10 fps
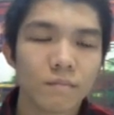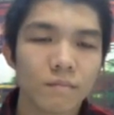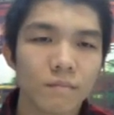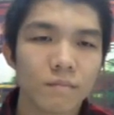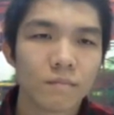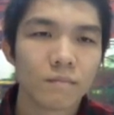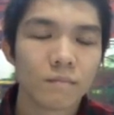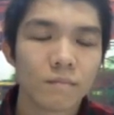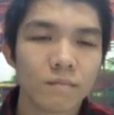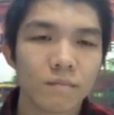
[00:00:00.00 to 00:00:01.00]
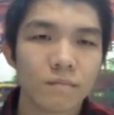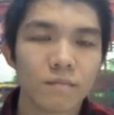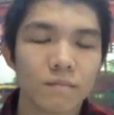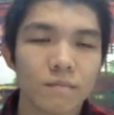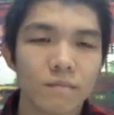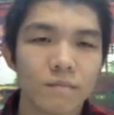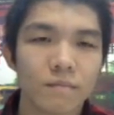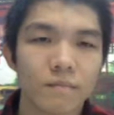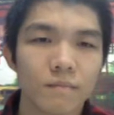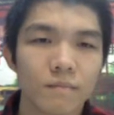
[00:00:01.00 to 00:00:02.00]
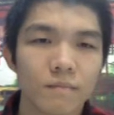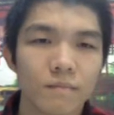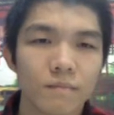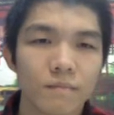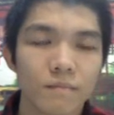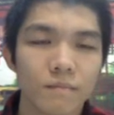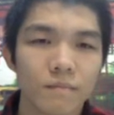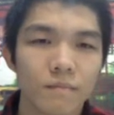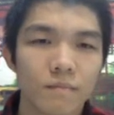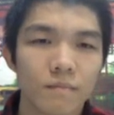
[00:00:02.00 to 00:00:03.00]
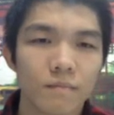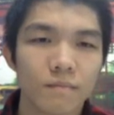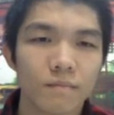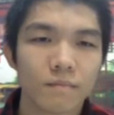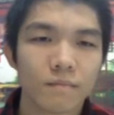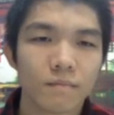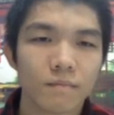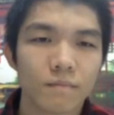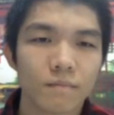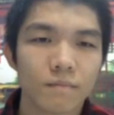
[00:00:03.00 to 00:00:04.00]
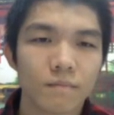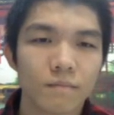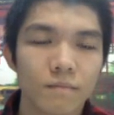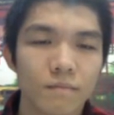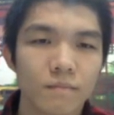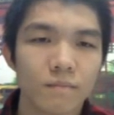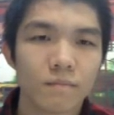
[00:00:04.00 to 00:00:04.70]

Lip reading: [no speech]